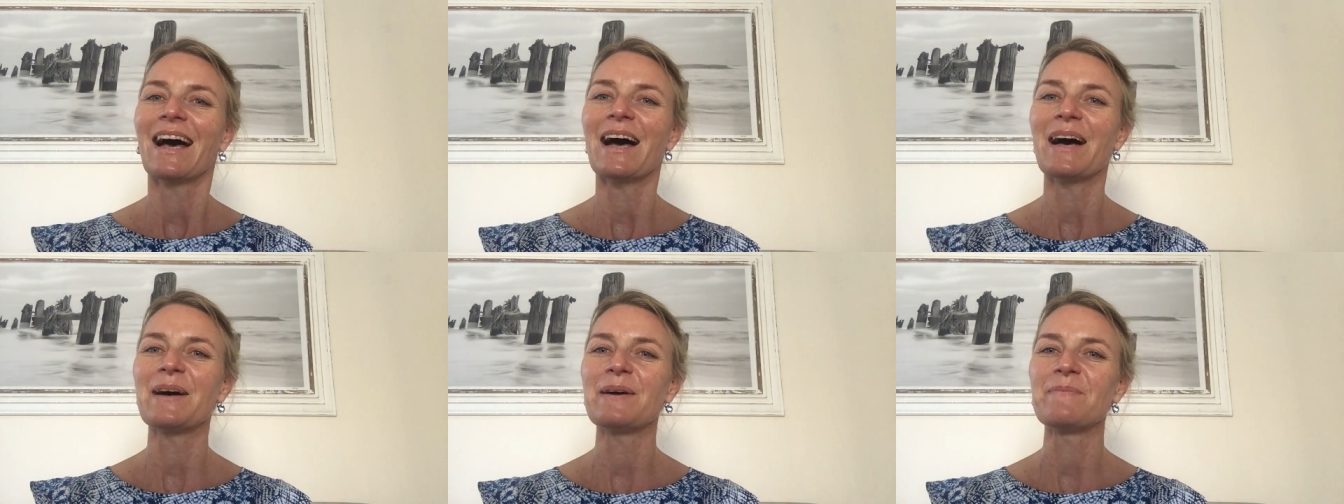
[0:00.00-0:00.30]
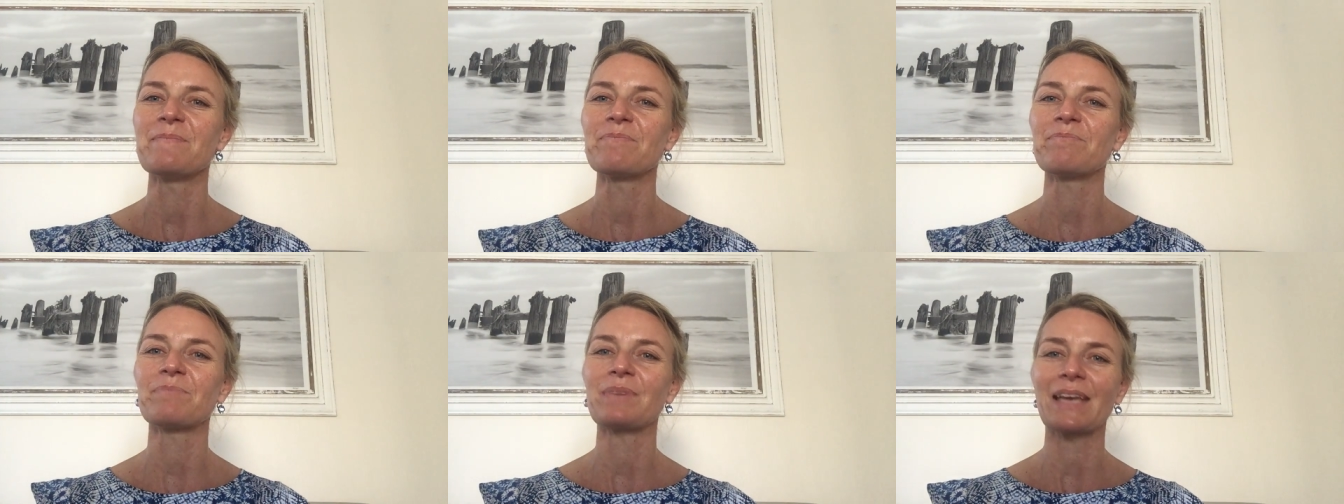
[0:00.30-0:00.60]

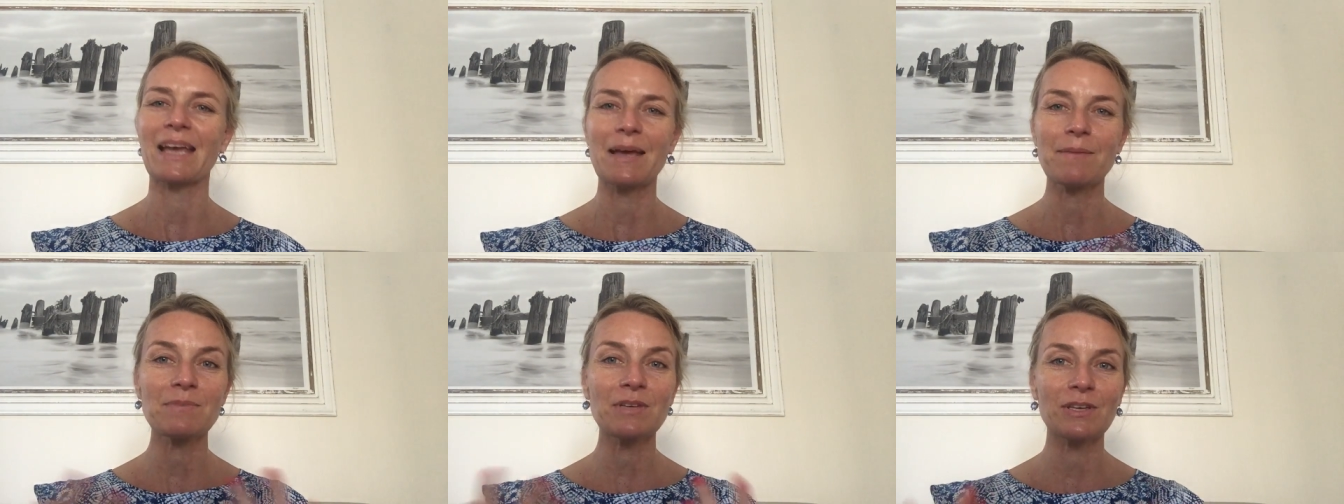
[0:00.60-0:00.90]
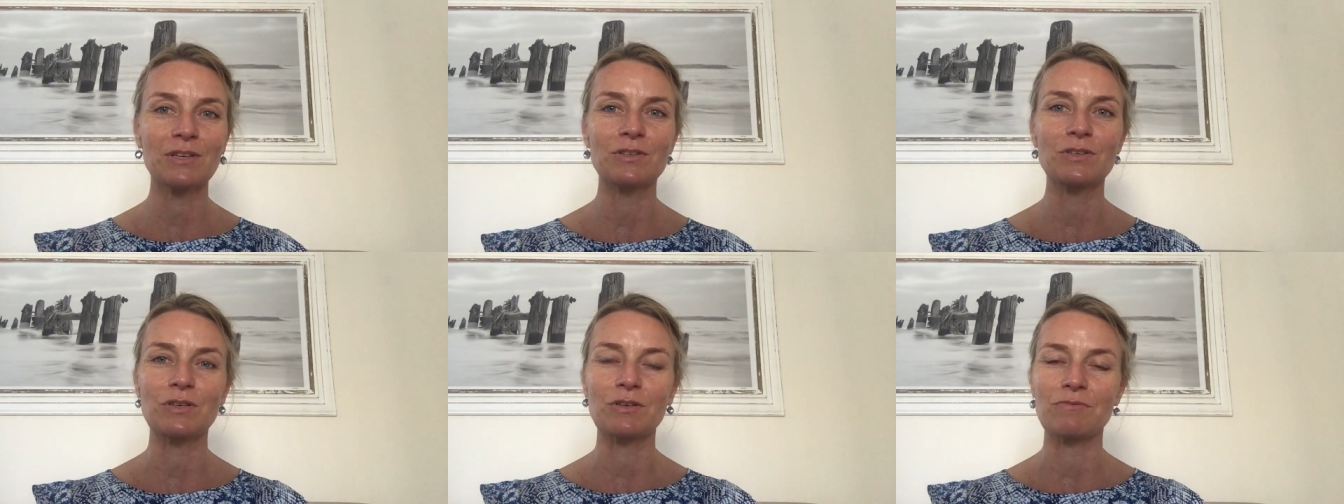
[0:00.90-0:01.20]
um, but I'm
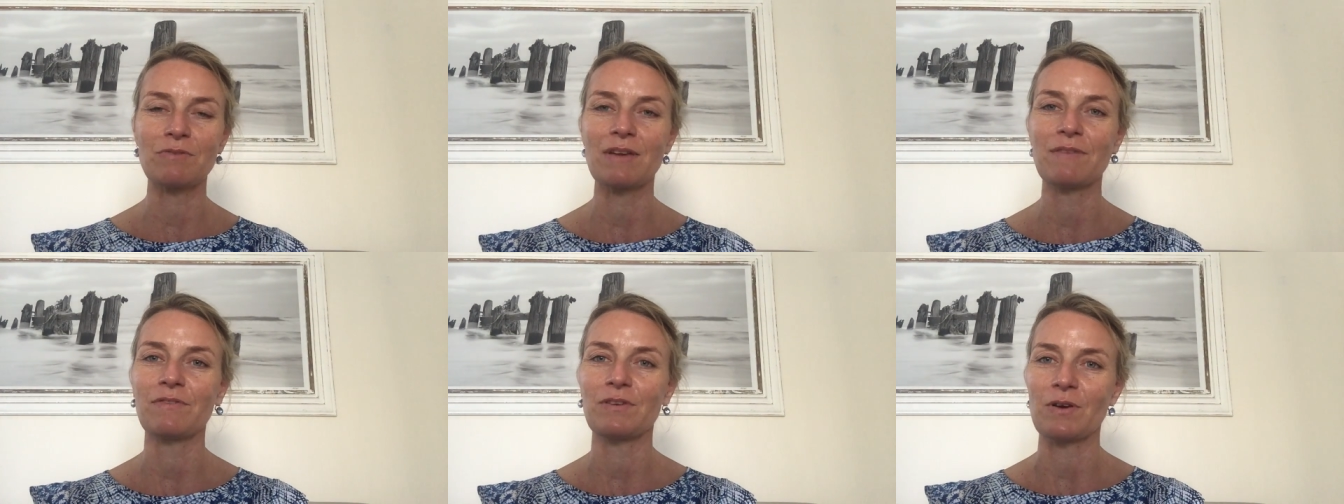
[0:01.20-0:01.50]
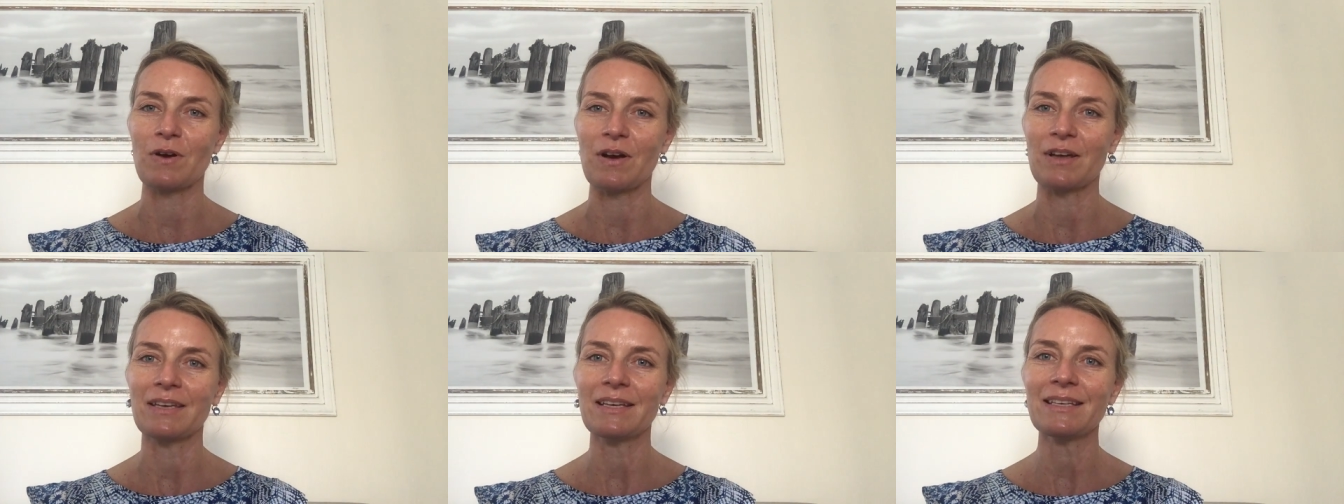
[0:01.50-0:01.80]
going to do a
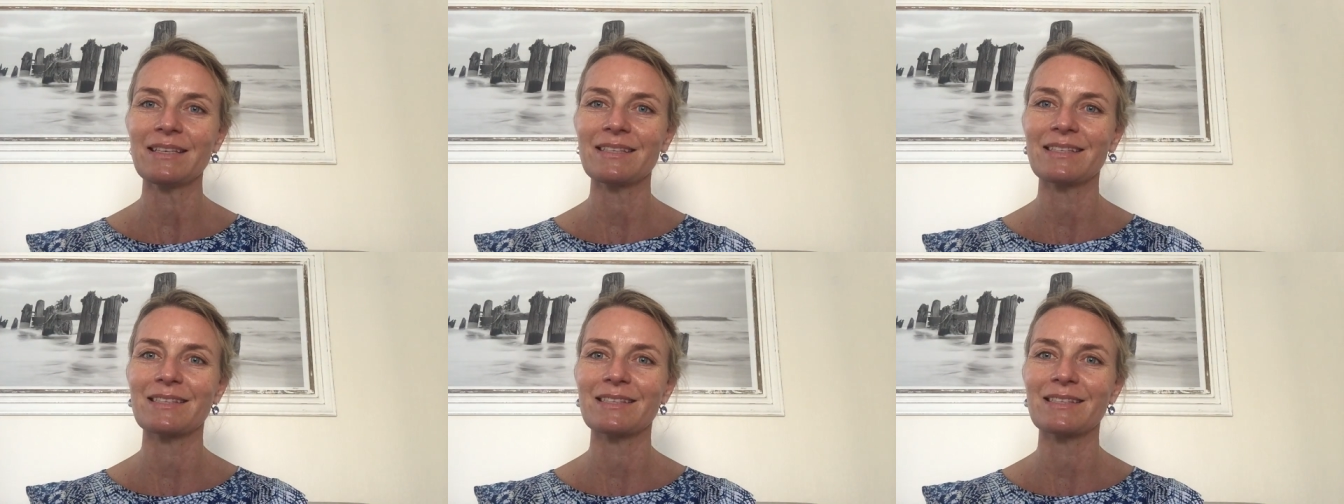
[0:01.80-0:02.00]
review on it.